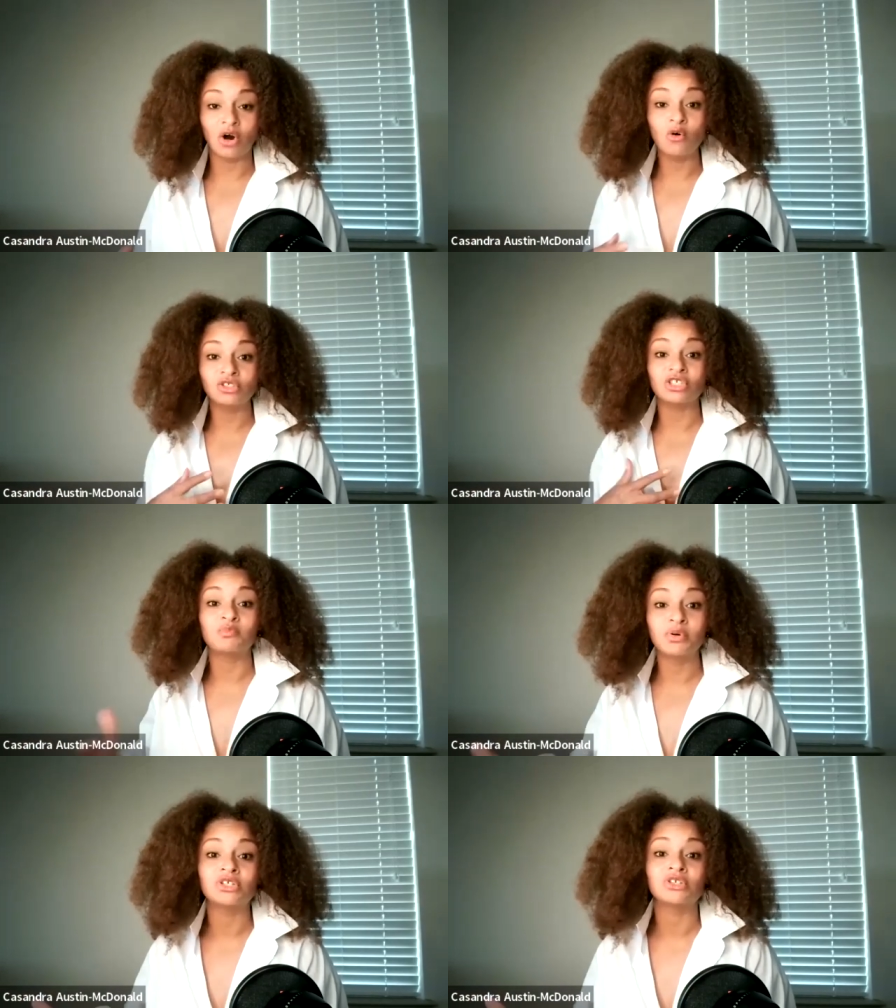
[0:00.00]
Don't
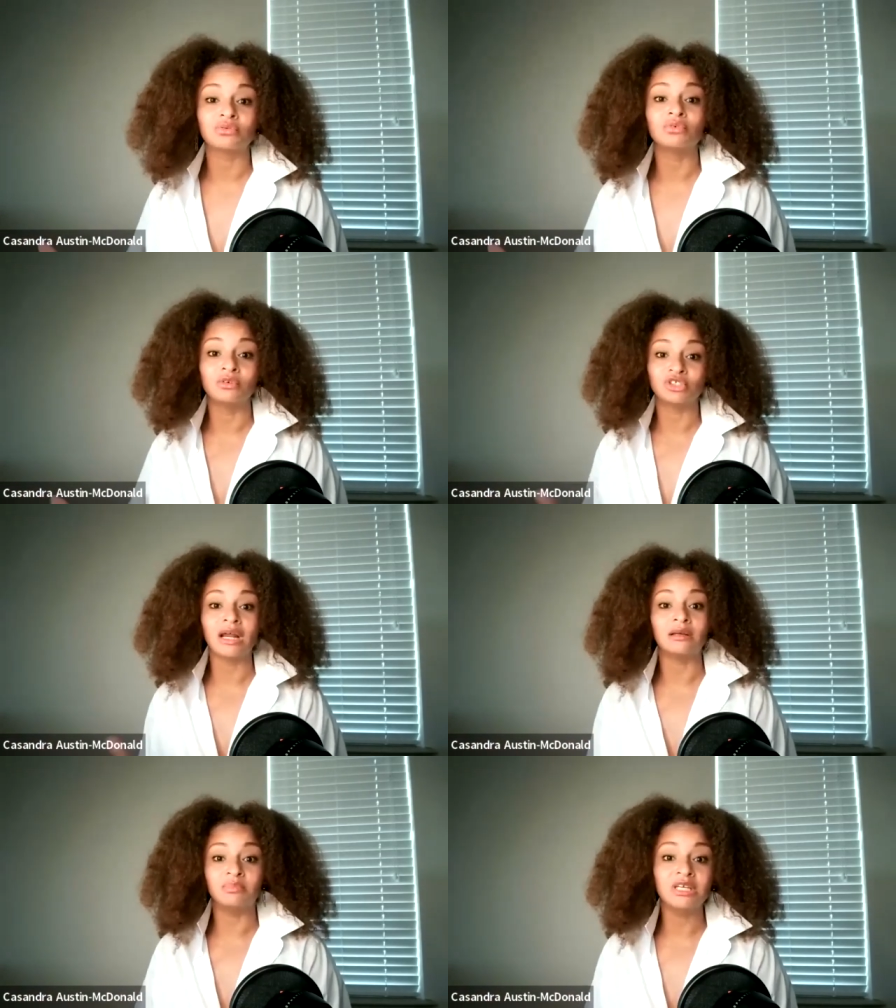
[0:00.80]
just mm-hmm. push through
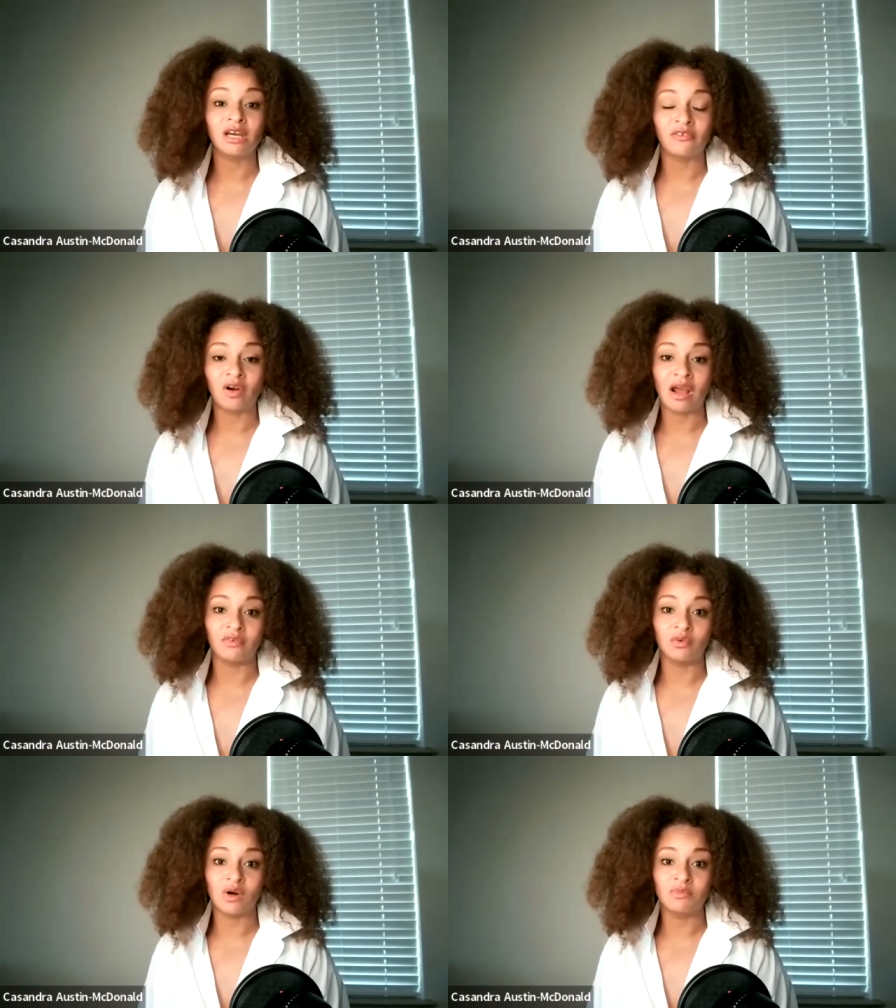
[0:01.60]
and try to be there for
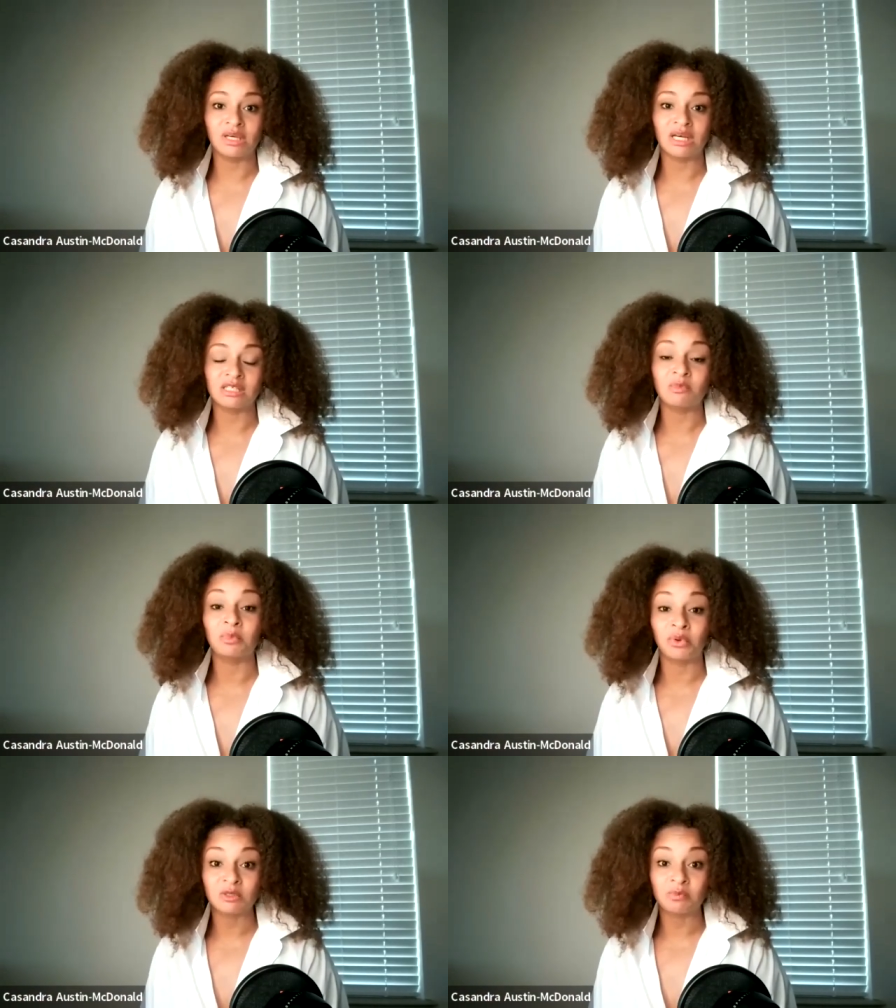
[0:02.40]
everyone because
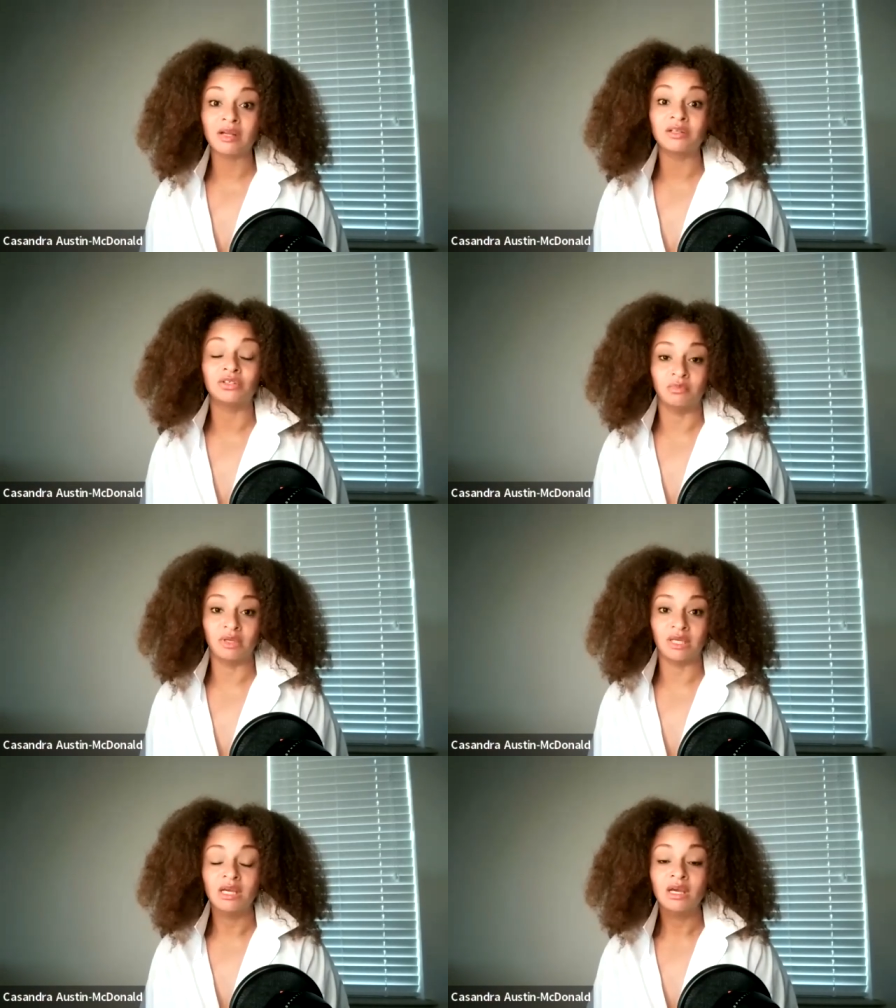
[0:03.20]
people expect you
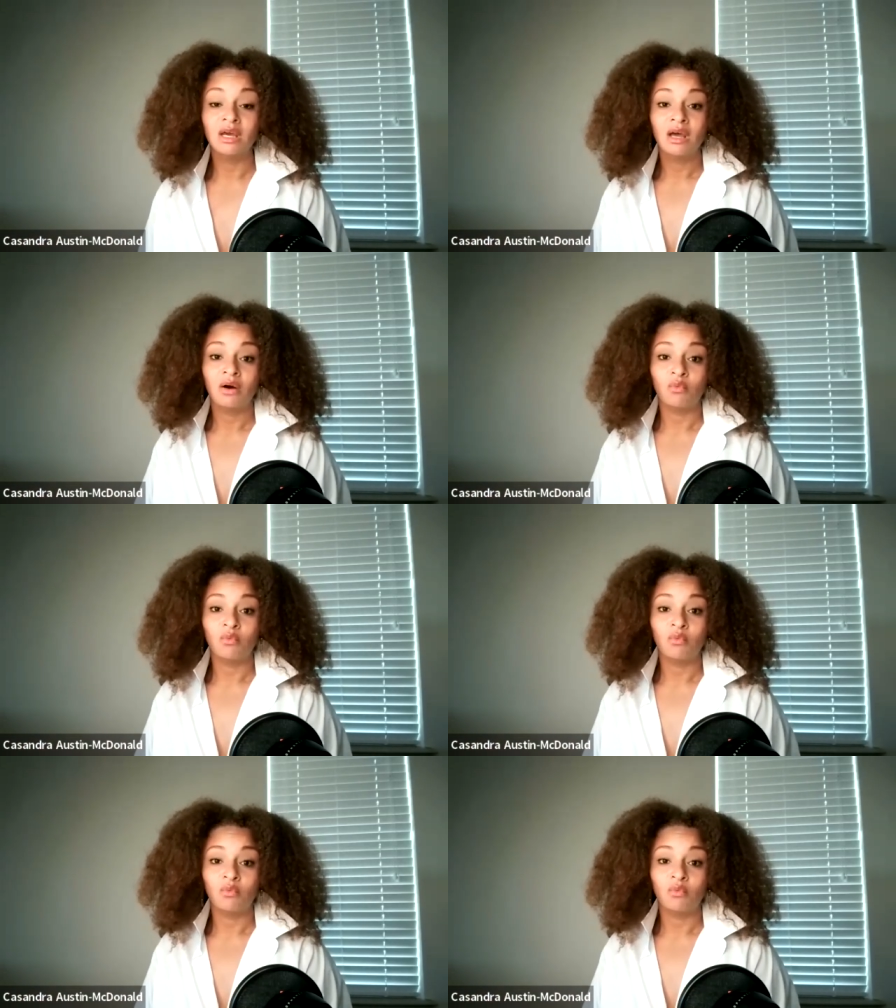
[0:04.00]
to be.